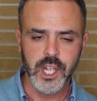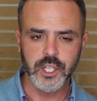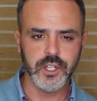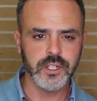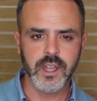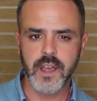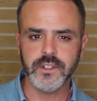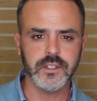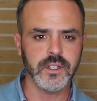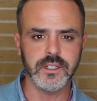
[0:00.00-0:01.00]
you don't
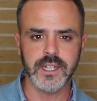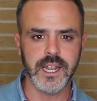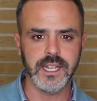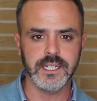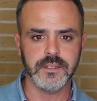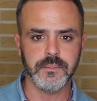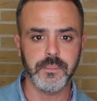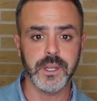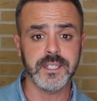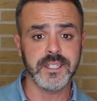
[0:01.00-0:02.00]
have to
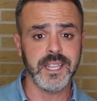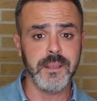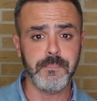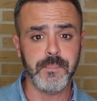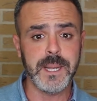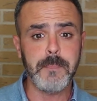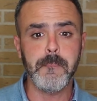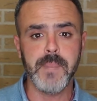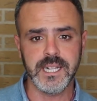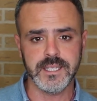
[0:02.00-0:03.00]
translate, but simply
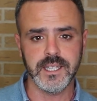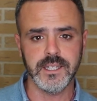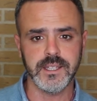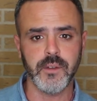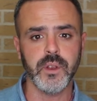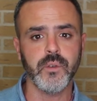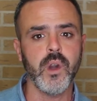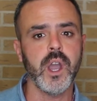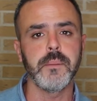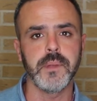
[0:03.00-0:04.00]
meeting the
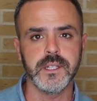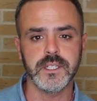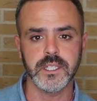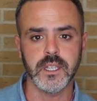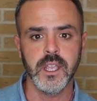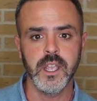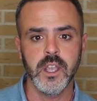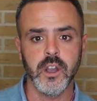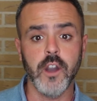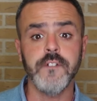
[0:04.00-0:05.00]
requirements
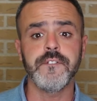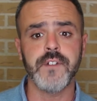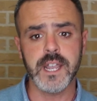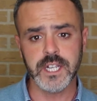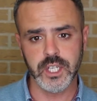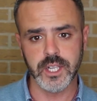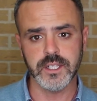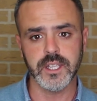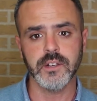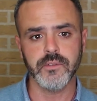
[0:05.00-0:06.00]
of
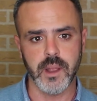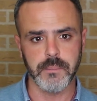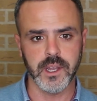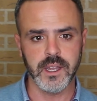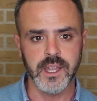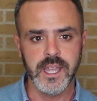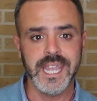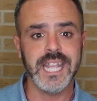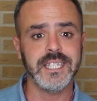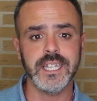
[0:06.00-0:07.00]
functions and grammar
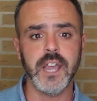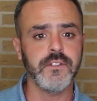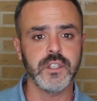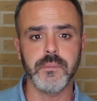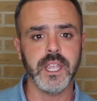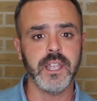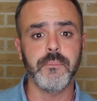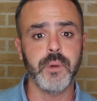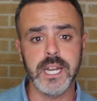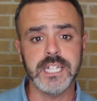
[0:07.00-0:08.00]
is enough to make a
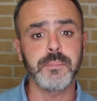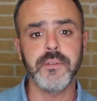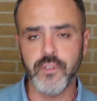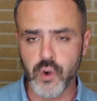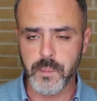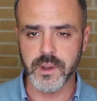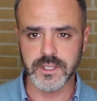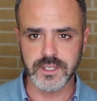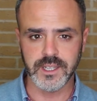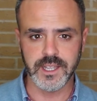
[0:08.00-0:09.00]
brilliant
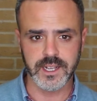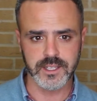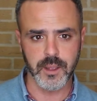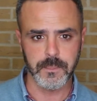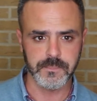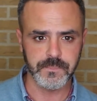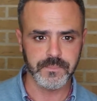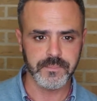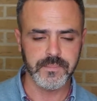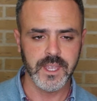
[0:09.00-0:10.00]
performance in the exam.
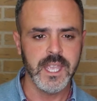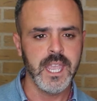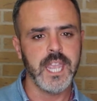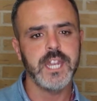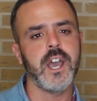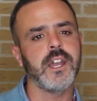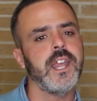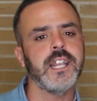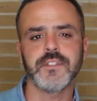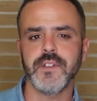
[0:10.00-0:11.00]
In our
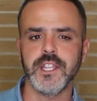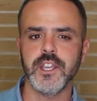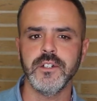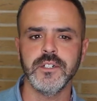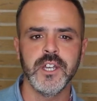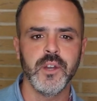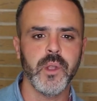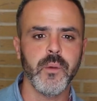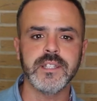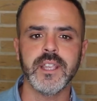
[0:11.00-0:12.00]
next video,
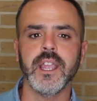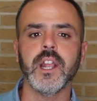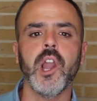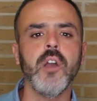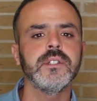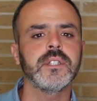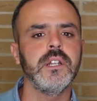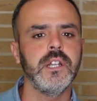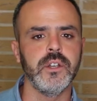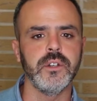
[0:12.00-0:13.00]
we will take a
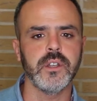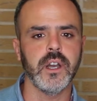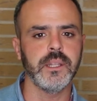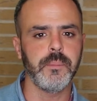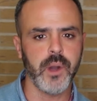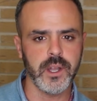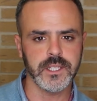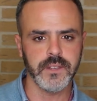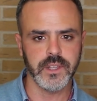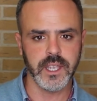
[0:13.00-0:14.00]
closer look at the
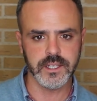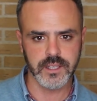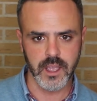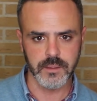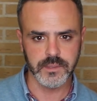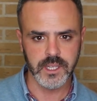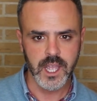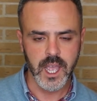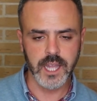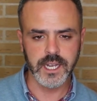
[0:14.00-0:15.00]
parts of the exam
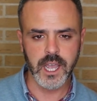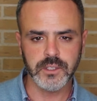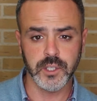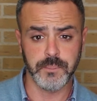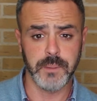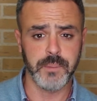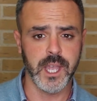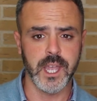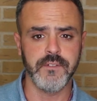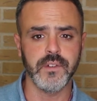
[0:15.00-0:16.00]
and to
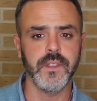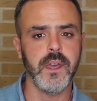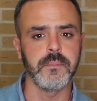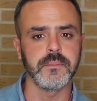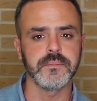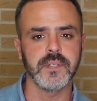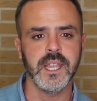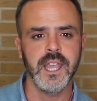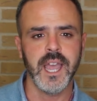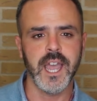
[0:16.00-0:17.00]
prepare for them.
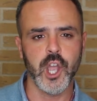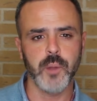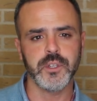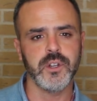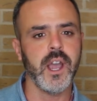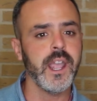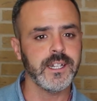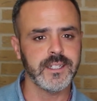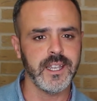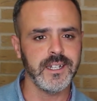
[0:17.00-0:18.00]
I hope you
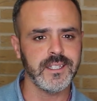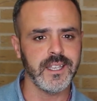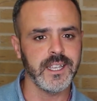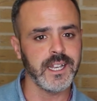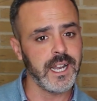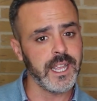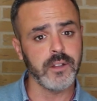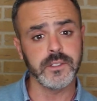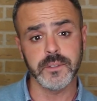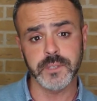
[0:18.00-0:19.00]
liked it and
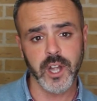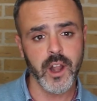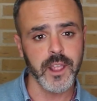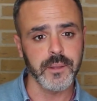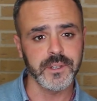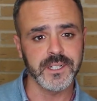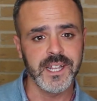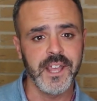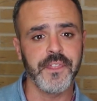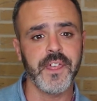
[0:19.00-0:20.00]
click on subscribe.
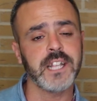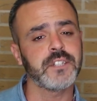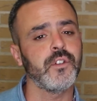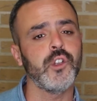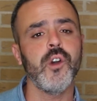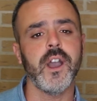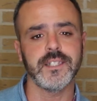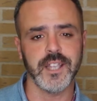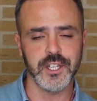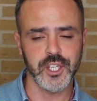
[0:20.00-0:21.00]
Thanks for your
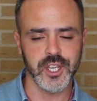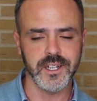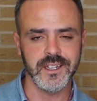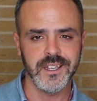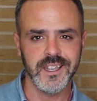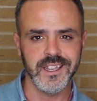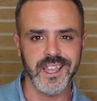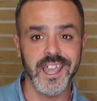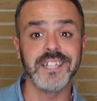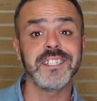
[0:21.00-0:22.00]
attention
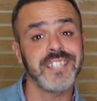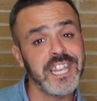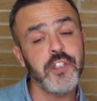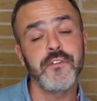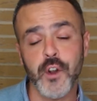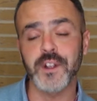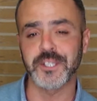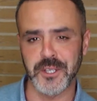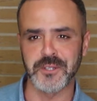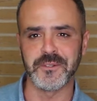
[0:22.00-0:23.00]
and see you very
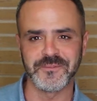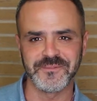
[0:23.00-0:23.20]
soon.